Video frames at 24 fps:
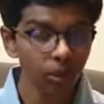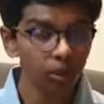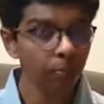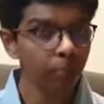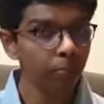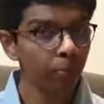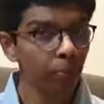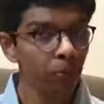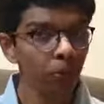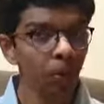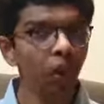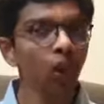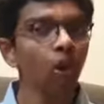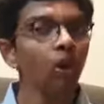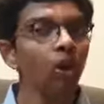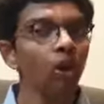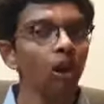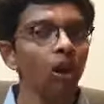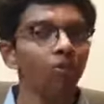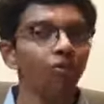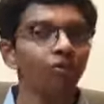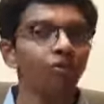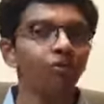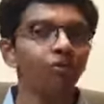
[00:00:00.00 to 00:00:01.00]
Podar
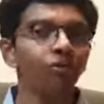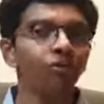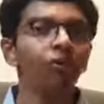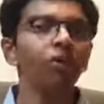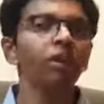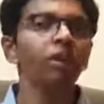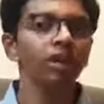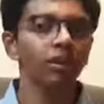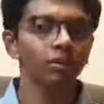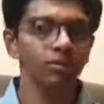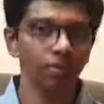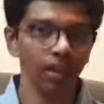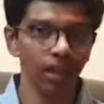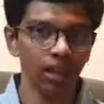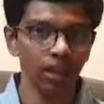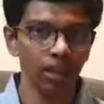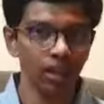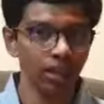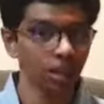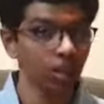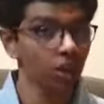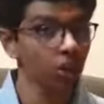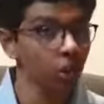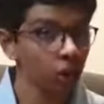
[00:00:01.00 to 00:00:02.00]
afforded me
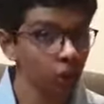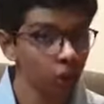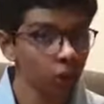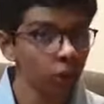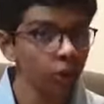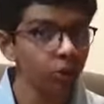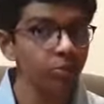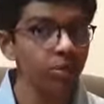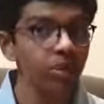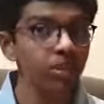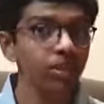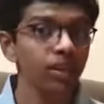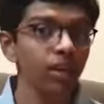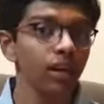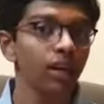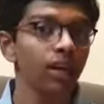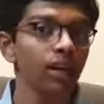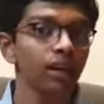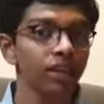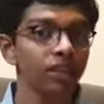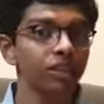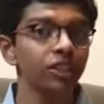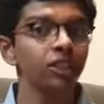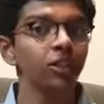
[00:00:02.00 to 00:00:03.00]
the encouragement
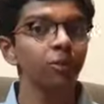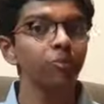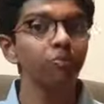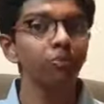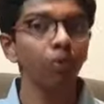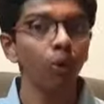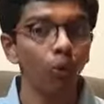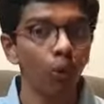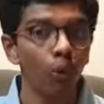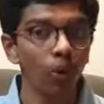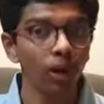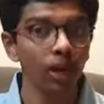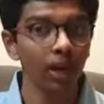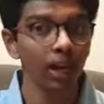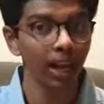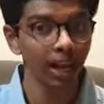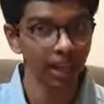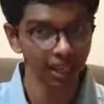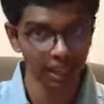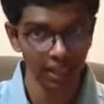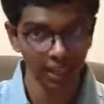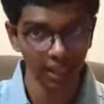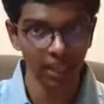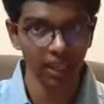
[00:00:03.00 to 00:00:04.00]
and support
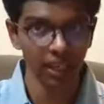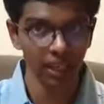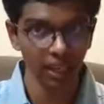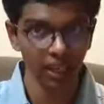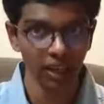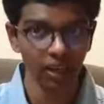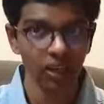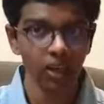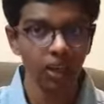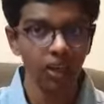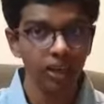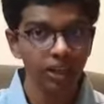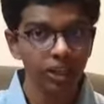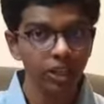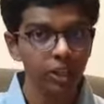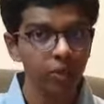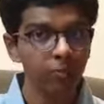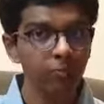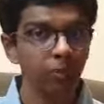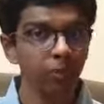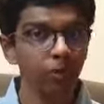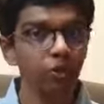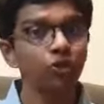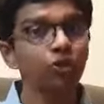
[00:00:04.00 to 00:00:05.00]
I needed to
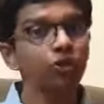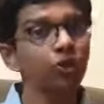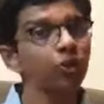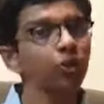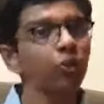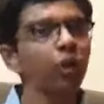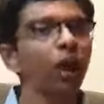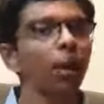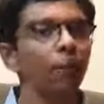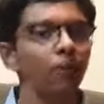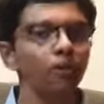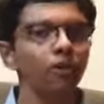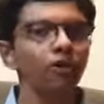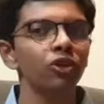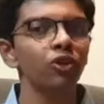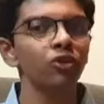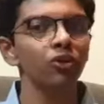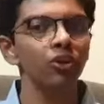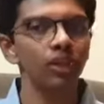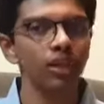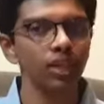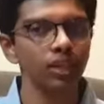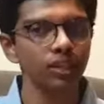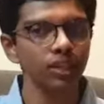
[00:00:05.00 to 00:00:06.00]
pursue
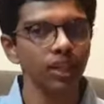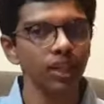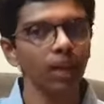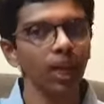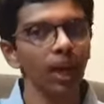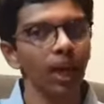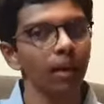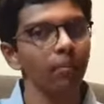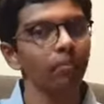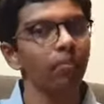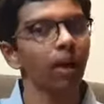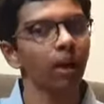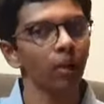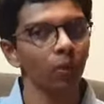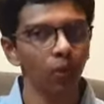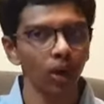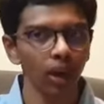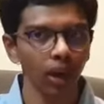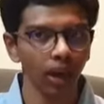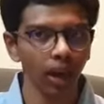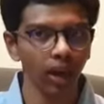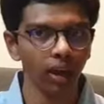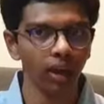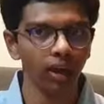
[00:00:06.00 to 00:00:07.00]
opportunities that came my
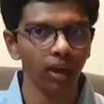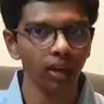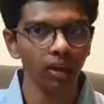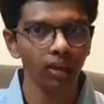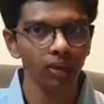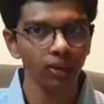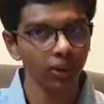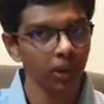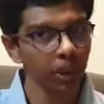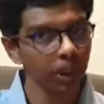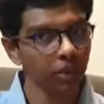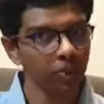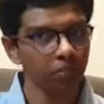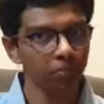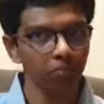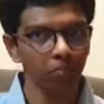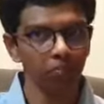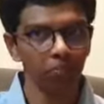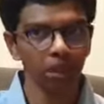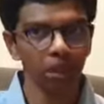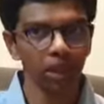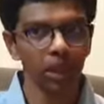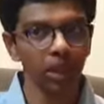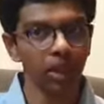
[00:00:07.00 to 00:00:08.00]
way, like
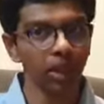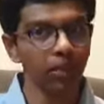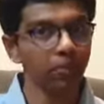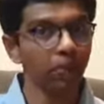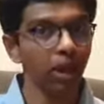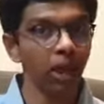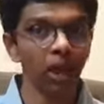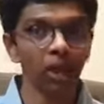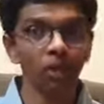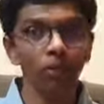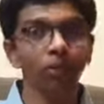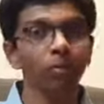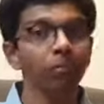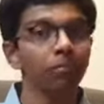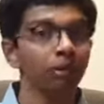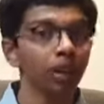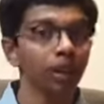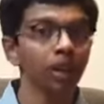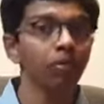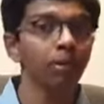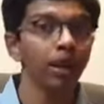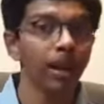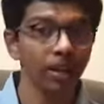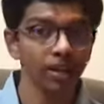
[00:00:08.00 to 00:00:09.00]
being a Bollywood
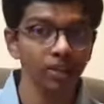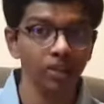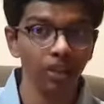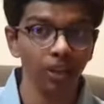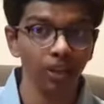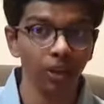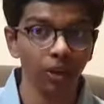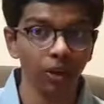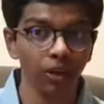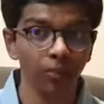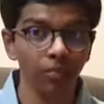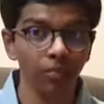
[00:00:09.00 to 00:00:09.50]
playback singer,